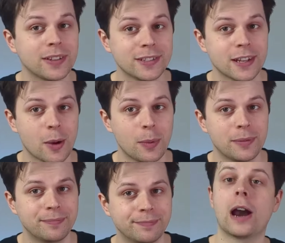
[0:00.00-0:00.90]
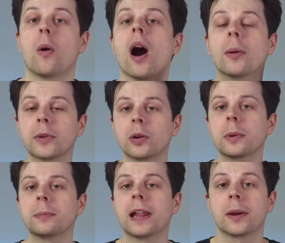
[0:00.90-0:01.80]
by step. Now, I'm going to
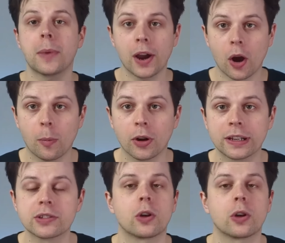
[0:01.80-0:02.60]
be playing my harmonics